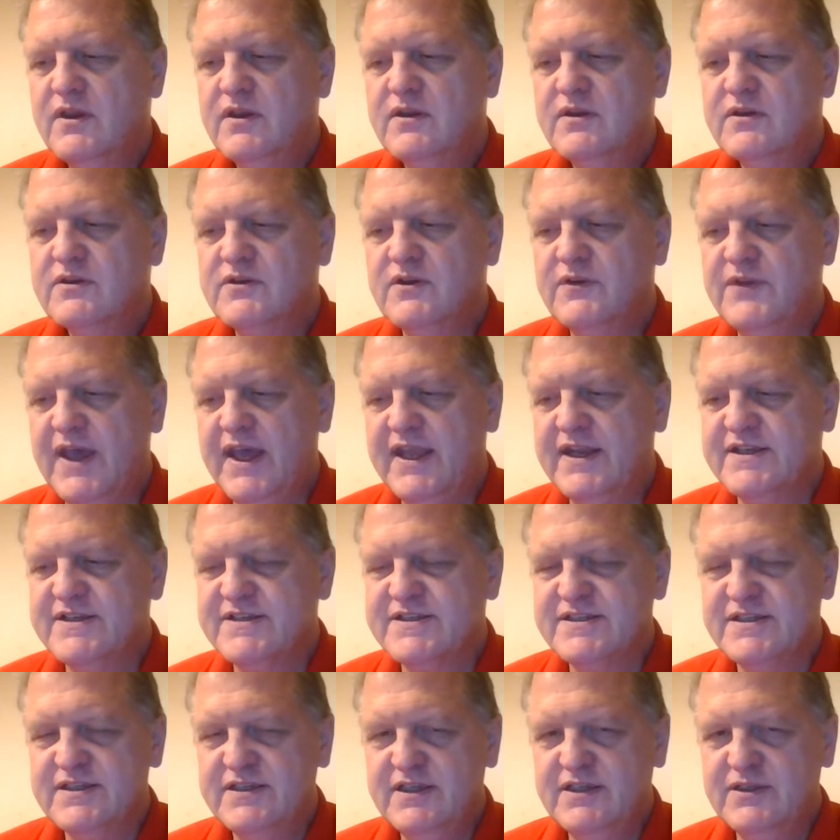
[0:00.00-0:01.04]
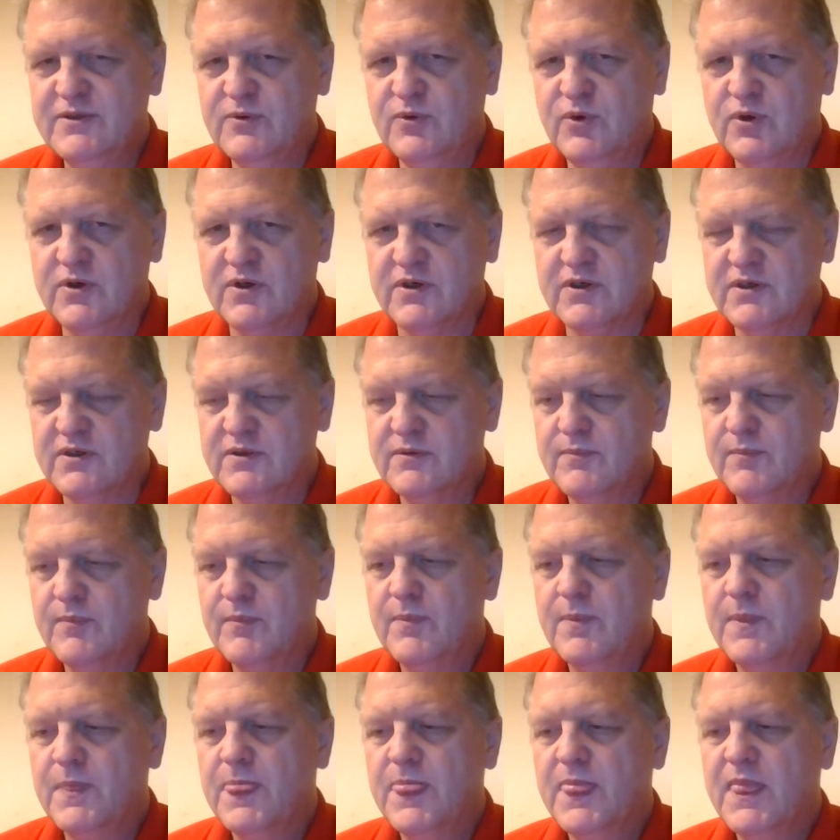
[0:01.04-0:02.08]
So that is in order:
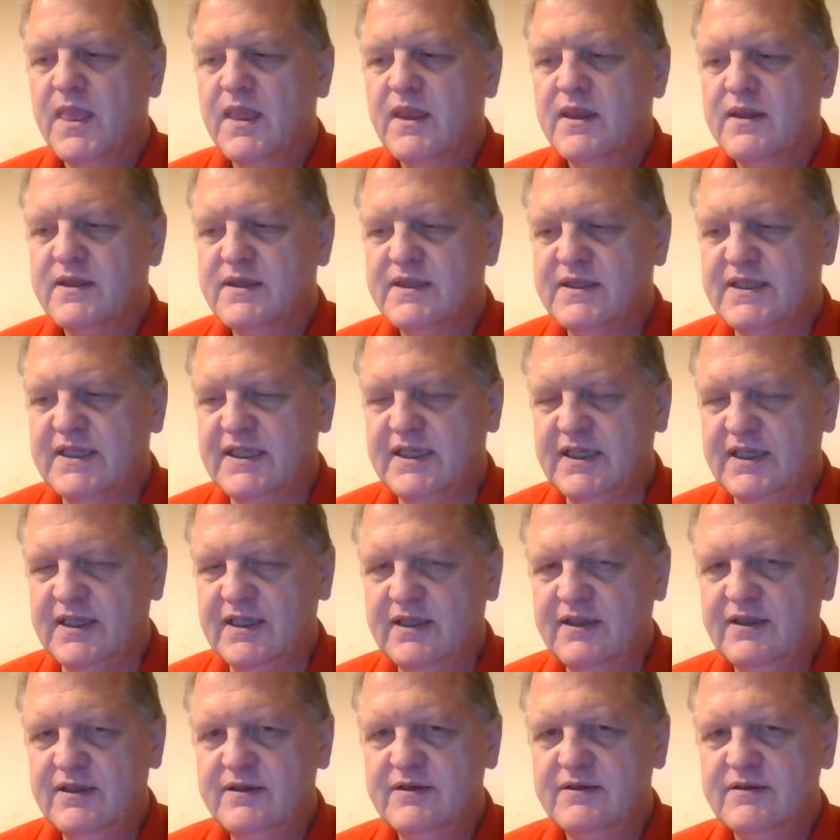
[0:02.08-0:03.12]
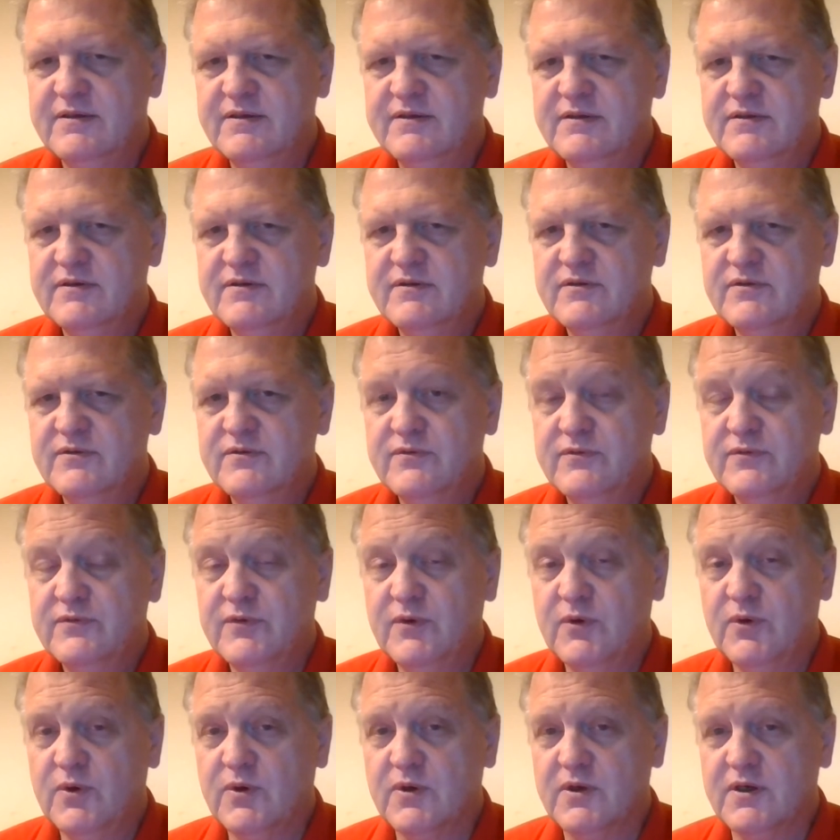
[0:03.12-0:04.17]
D
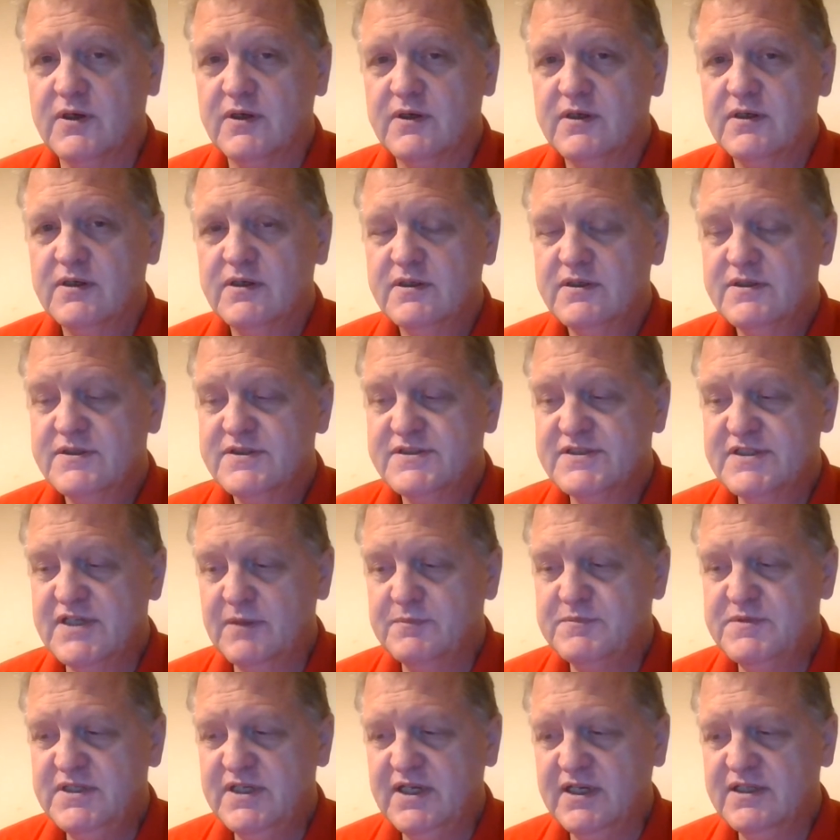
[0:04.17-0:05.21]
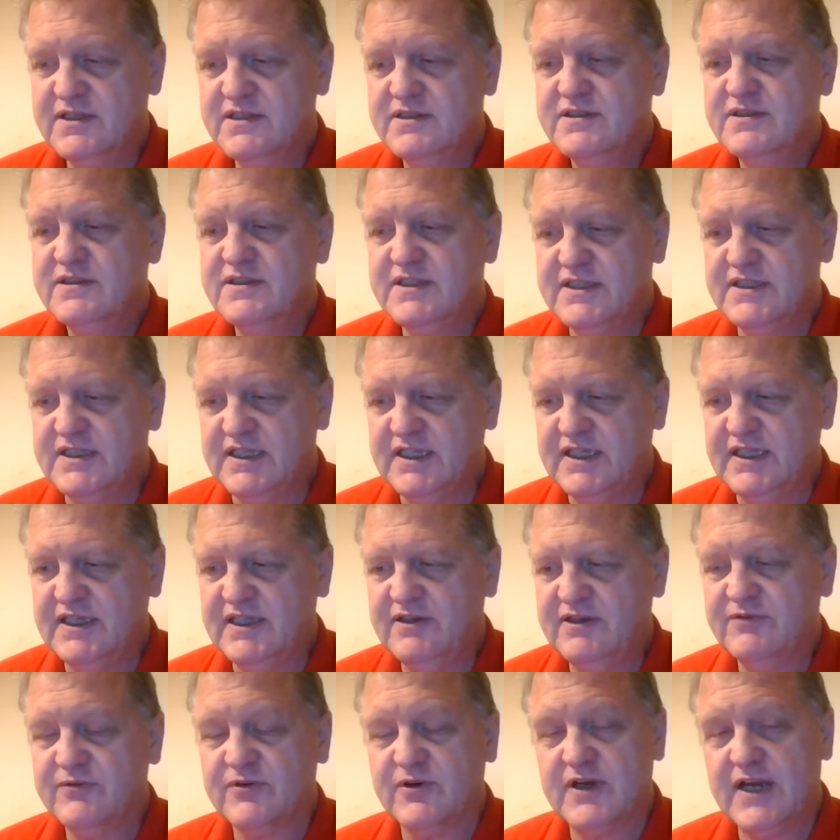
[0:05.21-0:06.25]
for subject, D
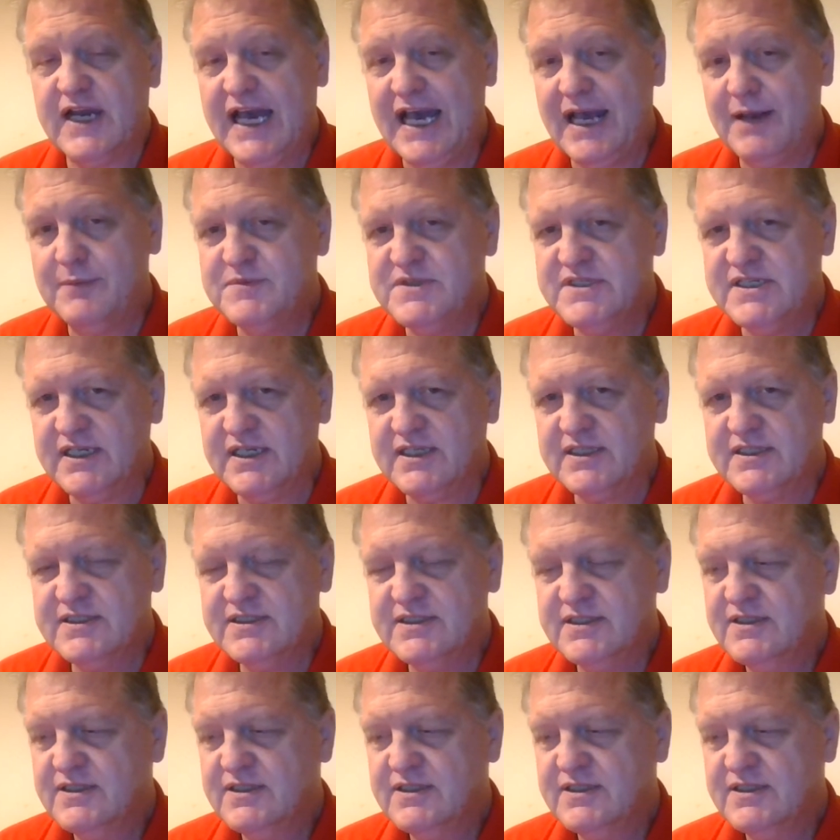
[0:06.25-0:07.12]
for object,